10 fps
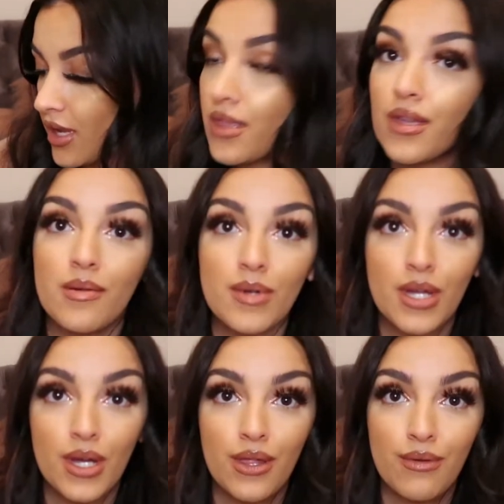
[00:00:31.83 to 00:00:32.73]
That I'm going to
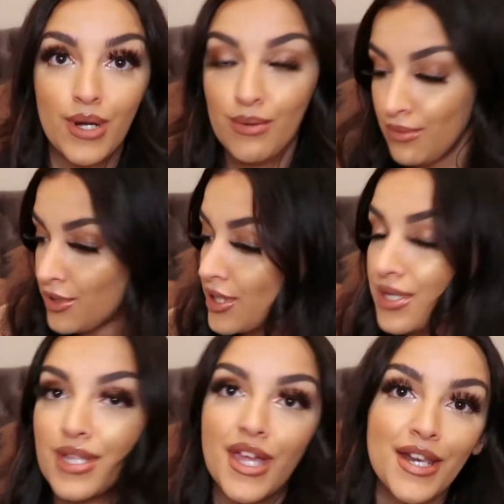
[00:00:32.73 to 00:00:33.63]
go through, just
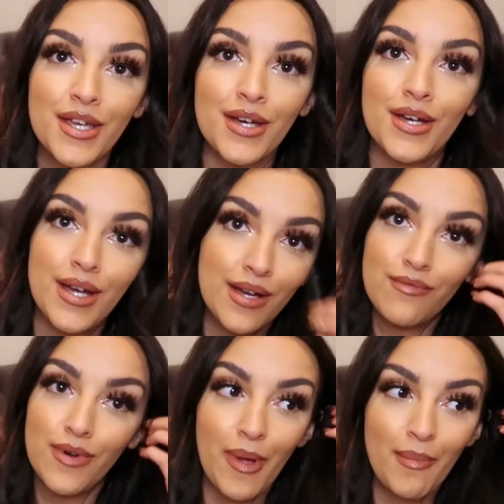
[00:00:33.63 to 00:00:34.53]
so that I know I've
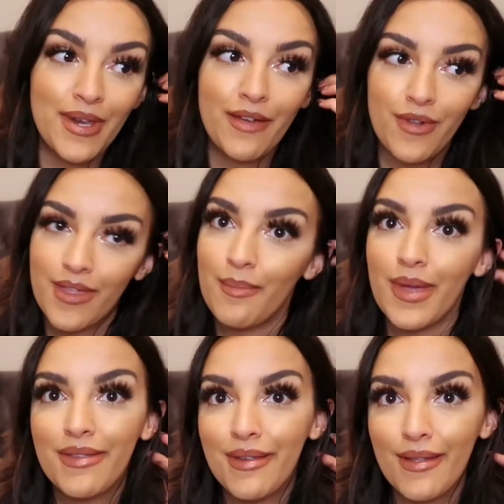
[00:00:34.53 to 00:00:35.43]
remembered everything
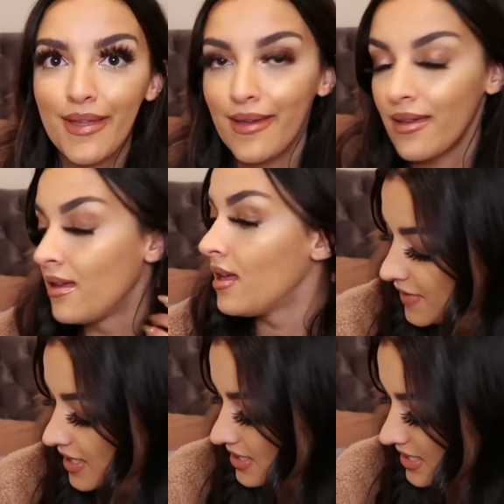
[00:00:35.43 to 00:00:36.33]
basically.
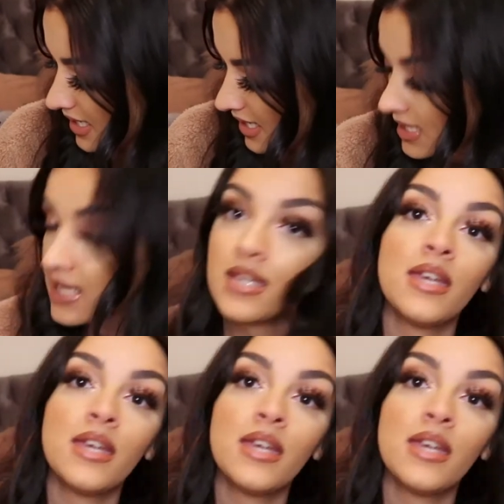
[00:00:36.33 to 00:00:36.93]
First thing